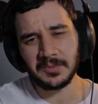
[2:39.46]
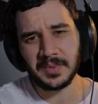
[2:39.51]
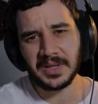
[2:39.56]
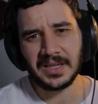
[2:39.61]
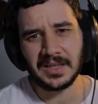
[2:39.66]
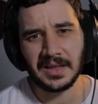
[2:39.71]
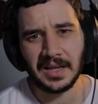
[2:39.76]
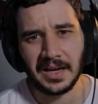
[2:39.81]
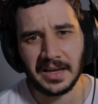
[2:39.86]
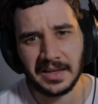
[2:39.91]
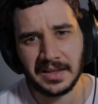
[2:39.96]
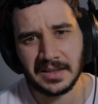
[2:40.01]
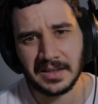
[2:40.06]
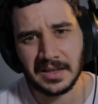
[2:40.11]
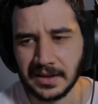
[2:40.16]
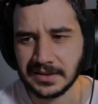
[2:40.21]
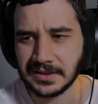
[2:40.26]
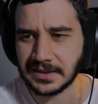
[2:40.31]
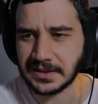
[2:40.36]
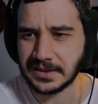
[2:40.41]
me like
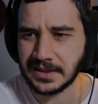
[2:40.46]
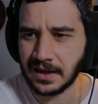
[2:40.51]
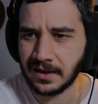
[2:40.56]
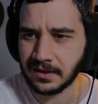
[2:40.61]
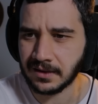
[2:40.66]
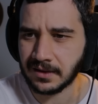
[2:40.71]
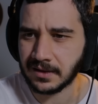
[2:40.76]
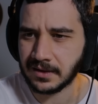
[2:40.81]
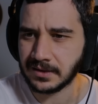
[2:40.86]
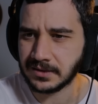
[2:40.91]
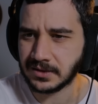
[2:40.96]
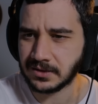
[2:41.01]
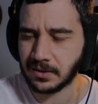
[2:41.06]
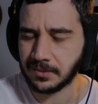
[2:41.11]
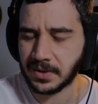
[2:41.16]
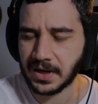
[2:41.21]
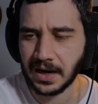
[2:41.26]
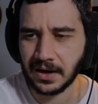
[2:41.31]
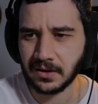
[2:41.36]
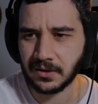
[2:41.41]
a synth,
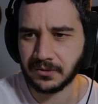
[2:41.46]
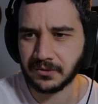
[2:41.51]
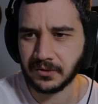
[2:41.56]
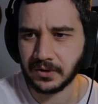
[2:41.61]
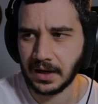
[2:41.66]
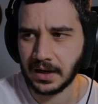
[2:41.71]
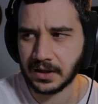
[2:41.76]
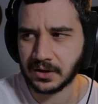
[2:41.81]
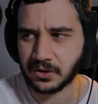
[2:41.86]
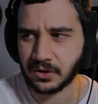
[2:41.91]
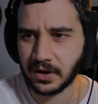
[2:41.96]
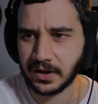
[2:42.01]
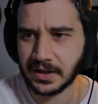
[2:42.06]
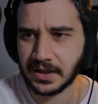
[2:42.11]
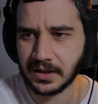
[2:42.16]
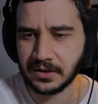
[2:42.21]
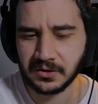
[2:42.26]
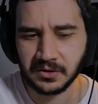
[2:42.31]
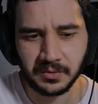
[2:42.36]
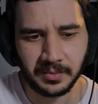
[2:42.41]
some kind of electronic
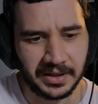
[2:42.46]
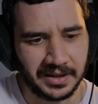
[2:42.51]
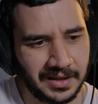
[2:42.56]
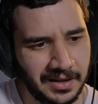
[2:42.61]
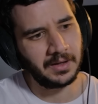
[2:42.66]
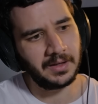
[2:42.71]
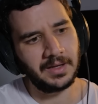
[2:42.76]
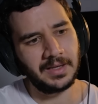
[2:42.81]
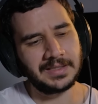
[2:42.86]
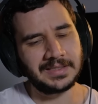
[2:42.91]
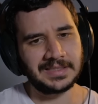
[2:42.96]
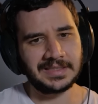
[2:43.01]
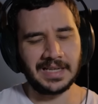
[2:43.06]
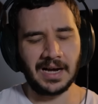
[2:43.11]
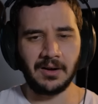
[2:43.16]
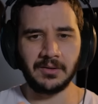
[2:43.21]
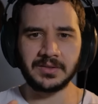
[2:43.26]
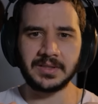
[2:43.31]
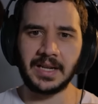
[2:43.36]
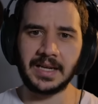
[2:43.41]
instrument. It
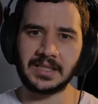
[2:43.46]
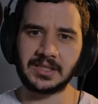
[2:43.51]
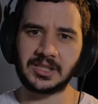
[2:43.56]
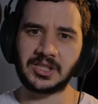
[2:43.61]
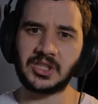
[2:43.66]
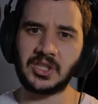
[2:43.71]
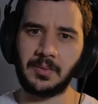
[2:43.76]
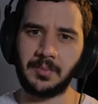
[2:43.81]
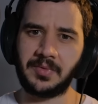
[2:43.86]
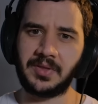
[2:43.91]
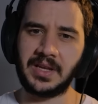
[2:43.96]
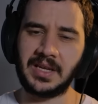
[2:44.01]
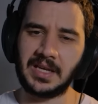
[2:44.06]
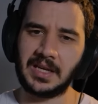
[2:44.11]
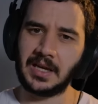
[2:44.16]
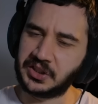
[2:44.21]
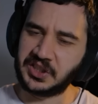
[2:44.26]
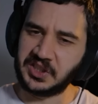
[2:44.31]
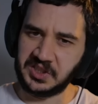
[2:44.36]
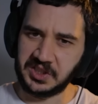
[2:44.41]
sounds like something
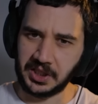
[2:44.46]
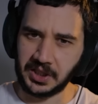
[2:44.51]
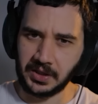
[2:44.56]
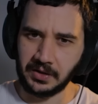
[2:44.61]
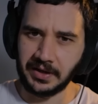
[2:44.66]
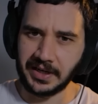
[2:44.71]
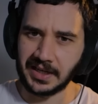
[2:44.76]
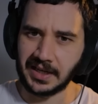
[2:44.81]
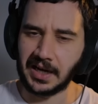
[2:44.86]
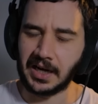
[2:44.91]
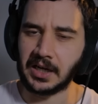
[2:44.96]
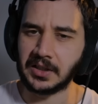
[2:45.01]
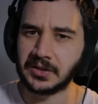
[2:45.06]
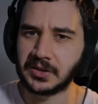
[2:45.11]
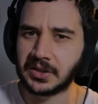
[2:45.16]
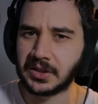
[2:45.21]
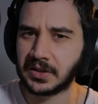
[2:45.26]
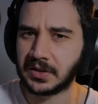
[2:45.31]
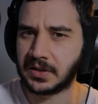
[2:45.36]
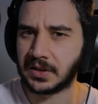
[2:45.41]
stirring
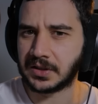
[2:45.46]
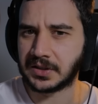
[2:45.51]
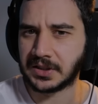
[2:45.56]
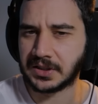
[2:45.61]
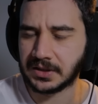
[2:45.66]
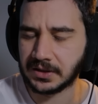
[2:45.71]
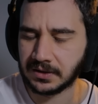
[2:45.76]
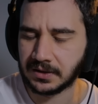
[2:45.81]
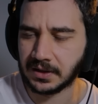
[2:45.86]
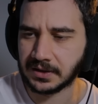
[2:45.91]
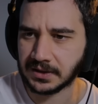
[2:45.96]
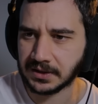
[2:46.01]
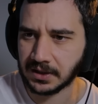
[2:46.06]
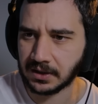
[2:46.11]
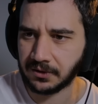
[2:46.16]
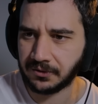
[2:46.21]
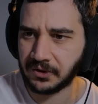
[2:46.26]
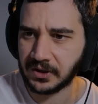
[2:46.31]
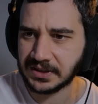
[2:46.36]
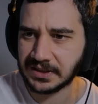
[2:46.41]
under the
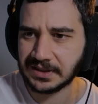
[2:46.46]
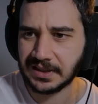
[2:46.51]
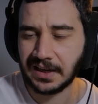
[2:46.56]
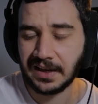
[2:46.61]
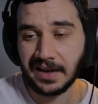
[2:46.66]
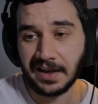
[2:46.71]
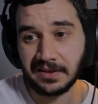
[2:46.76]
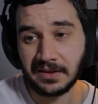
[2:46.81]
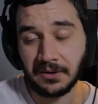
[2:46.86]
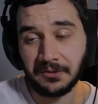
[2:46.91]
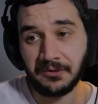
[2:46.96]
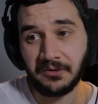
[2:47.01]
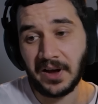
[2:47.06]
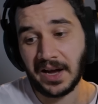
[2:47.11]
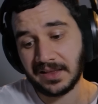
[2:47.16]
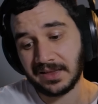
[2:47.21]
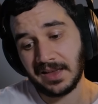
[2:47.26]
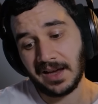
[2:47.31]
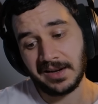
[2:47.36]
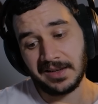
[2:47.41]
surface, and the
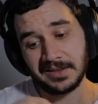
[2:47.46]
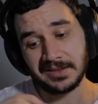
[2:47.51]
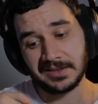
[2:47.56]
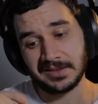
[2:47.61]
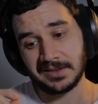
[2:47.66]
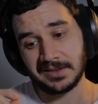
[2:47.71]
fact that it